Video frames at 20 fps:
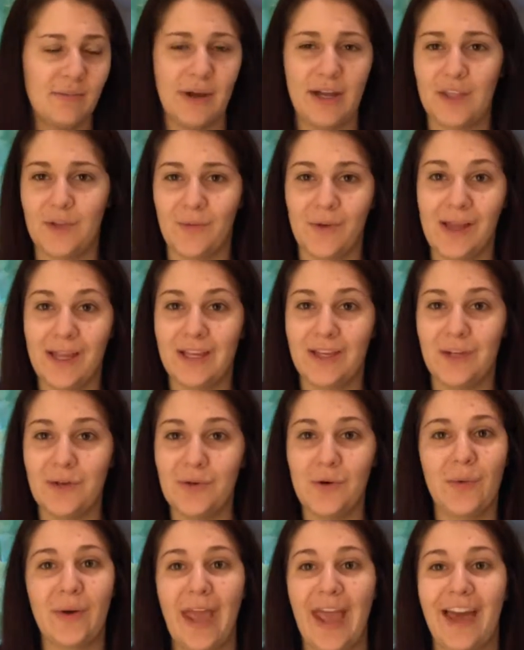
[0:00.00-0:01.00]
by the way,
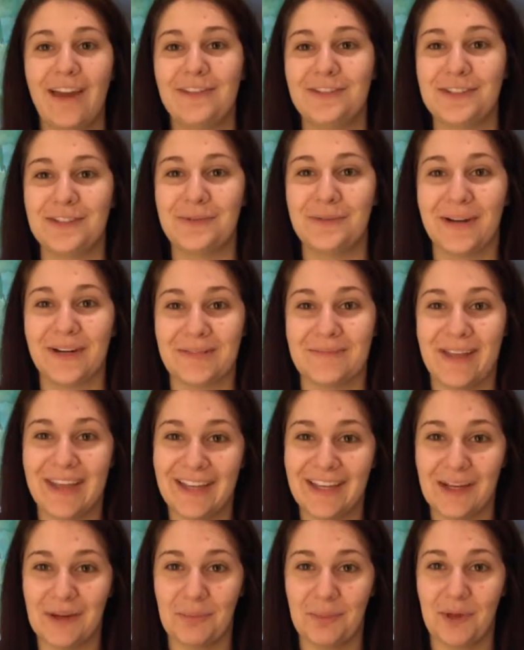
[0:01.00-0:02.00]
you don't have to wear
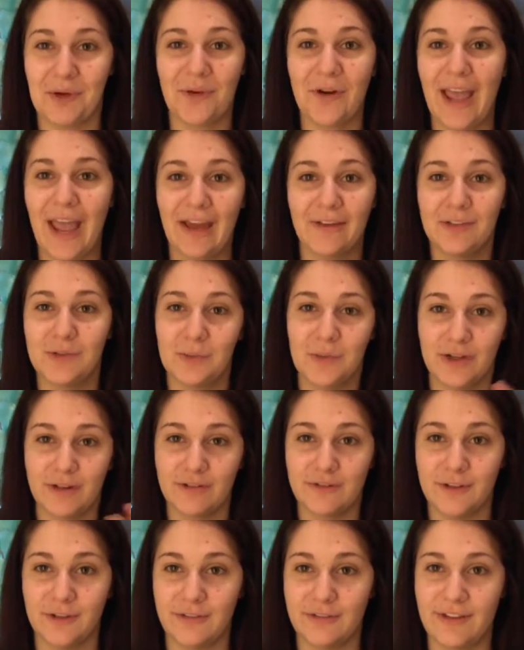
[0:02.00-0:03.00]
makeup. You don't have to wear
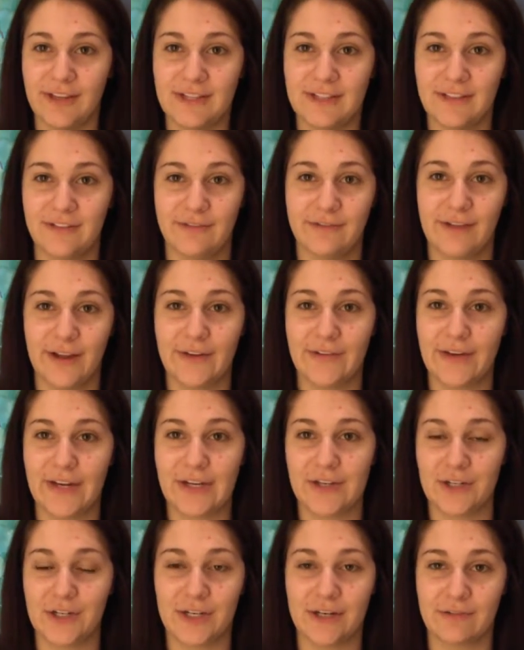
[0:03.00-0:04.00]
a full face of
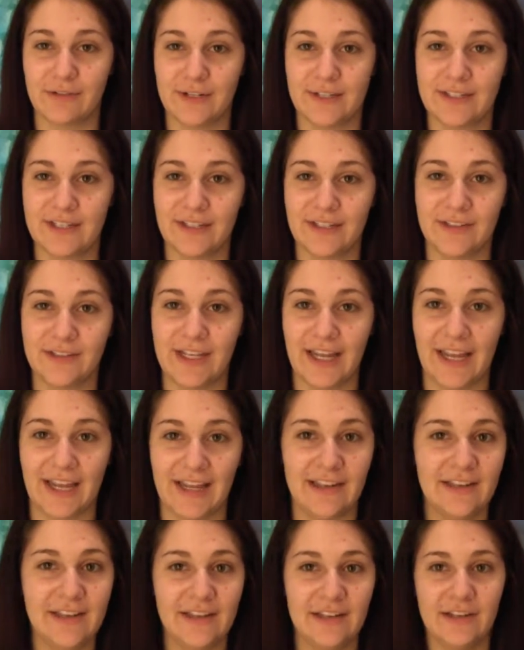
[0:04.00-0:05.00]
foundation every single
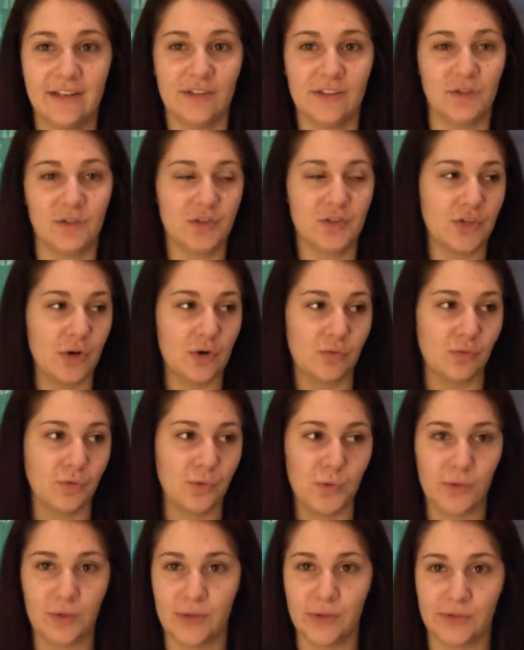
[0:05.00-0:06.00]
day. There's no
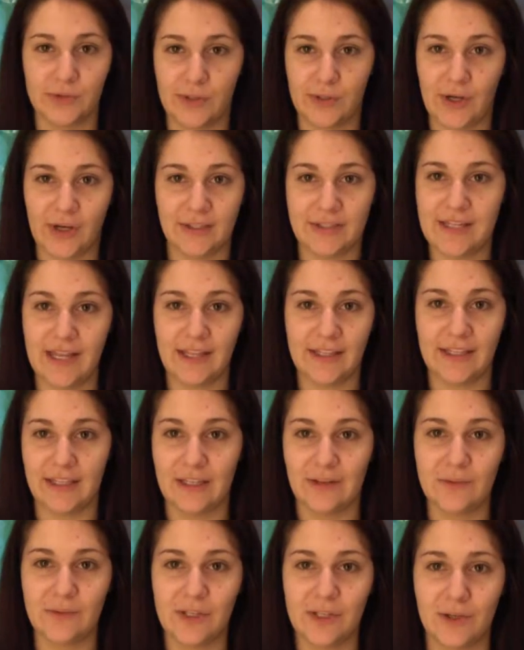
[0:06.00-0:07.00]
rule or law
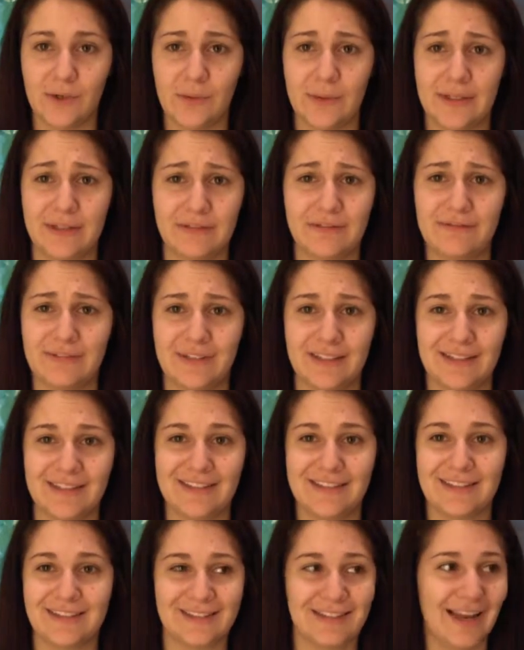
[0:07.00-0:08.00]
telling you to, and if
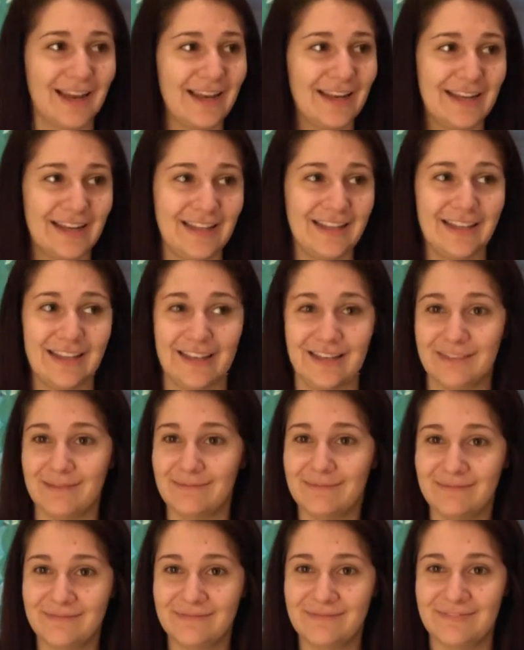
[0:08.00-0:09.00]
it's society,
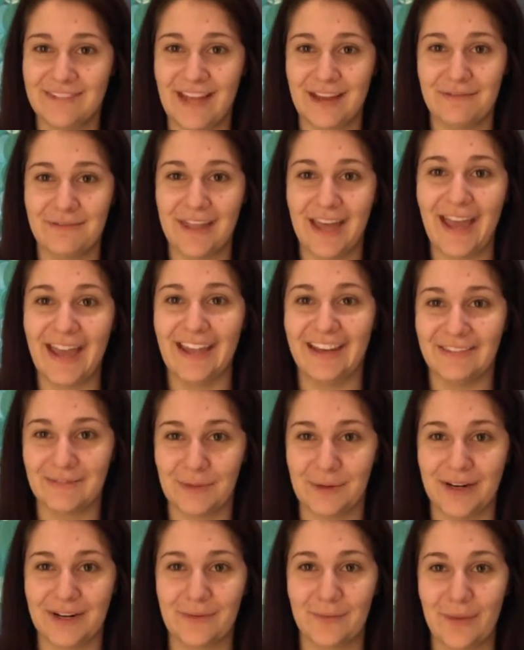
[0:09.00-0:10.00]
then F that.
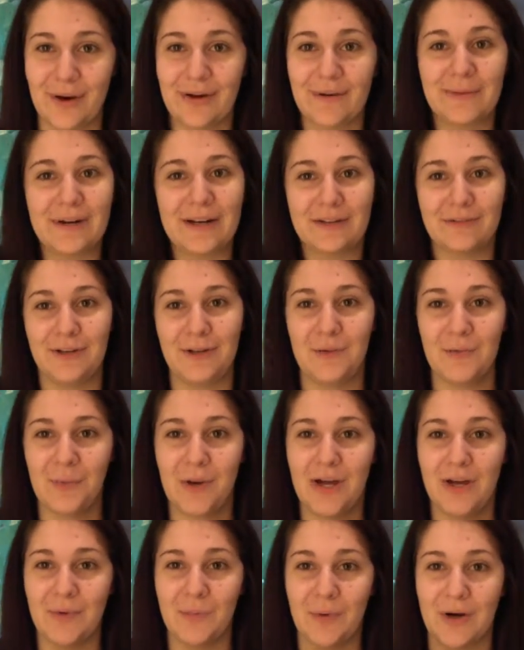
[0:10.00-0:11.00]
Wear whatever you
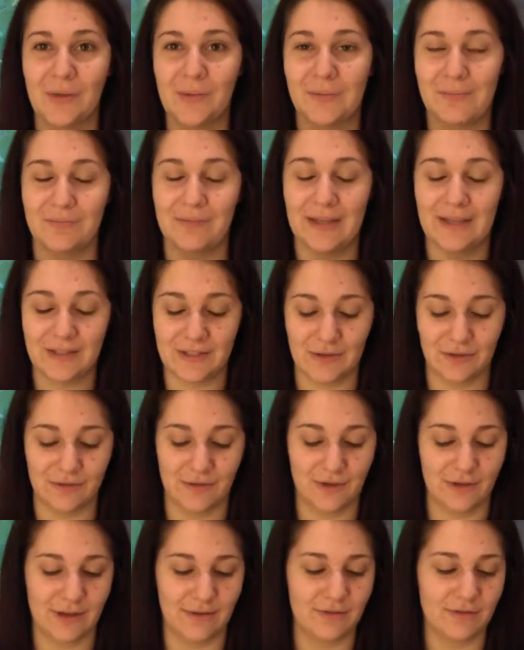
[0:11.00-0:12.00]
want, wear what makes you
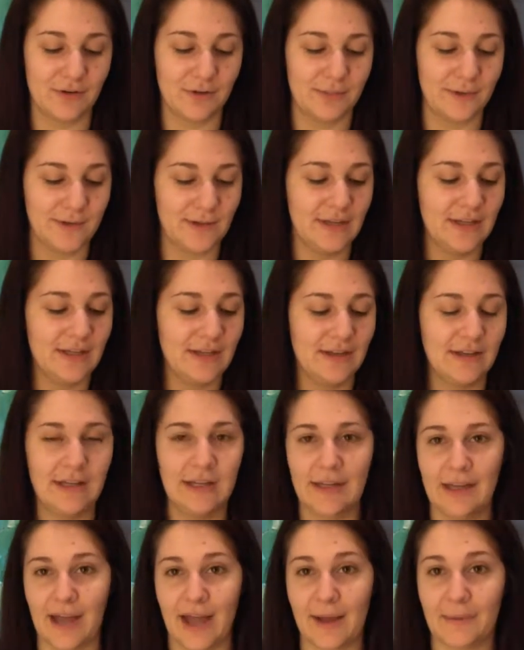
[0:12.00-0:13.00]
feel comfortable.
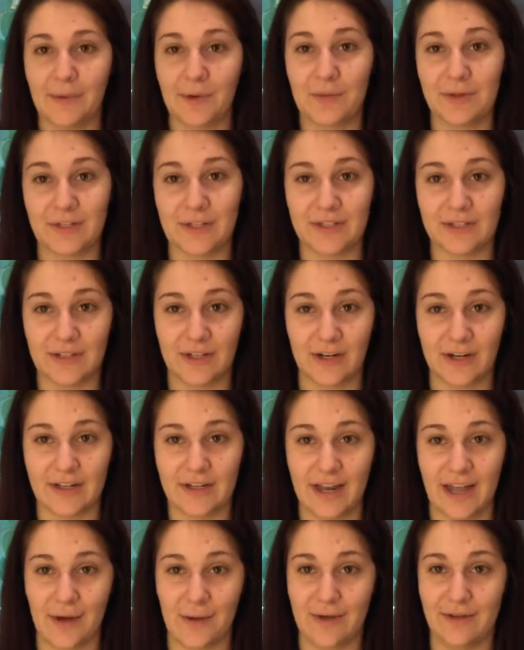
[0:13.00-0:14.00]
I'm going to
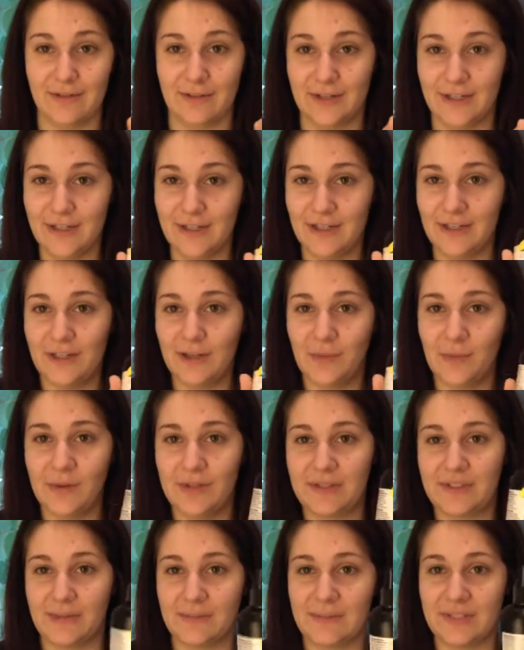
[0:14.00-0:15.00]
start, however,
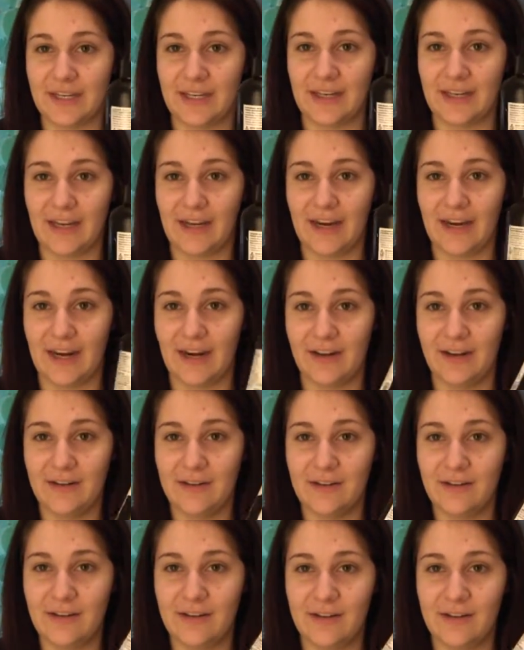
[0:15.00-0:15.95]
with some skincare,